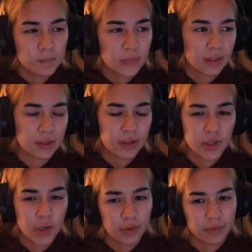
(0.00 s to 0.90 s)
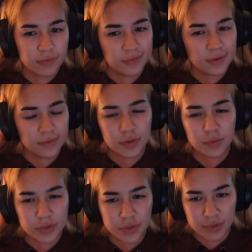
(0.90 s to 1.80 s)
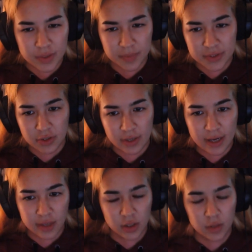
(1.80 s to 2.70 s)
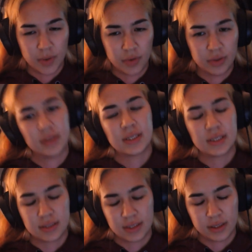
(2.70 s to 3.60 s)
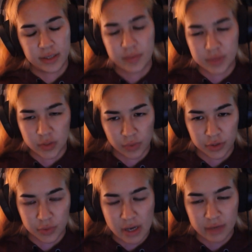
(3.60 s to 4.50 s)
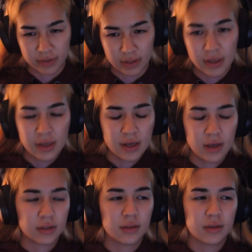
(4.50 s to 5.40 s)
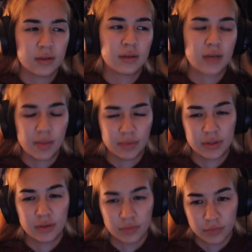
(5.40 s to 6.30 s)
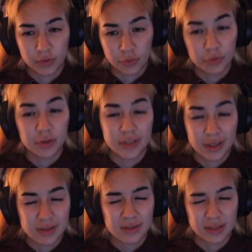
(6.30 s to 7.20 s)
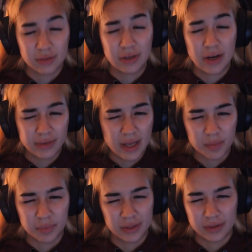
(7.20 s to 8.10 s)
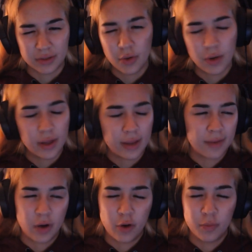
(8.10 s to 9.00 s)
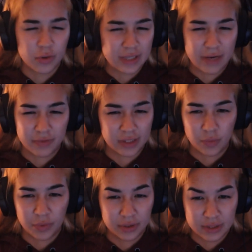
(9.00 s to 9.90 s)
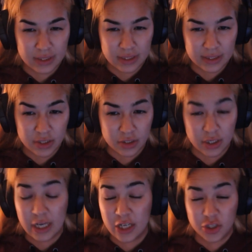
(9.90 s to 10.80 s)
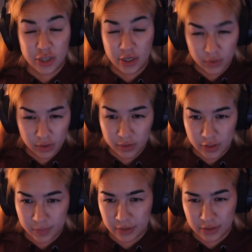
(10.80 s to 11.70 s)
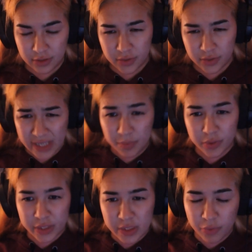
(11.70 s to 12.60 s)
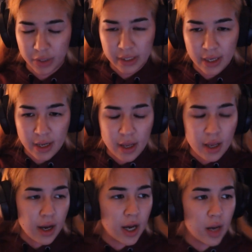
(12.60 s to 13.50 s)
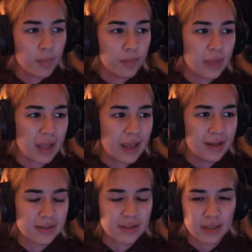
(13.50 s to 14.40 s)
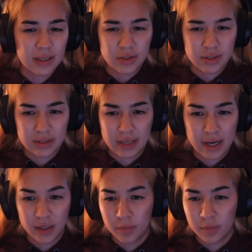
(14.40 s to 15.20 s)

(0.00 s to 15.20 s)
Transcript: you know, if if you tutor something to your hand and your opponent sees it and attempts to wheel you out of it, Goblin Recruiter does get around that, but there's I almost never get wheeled in CDH in general, just because they're so taboo at this point. Yeah. Um, and it's just not a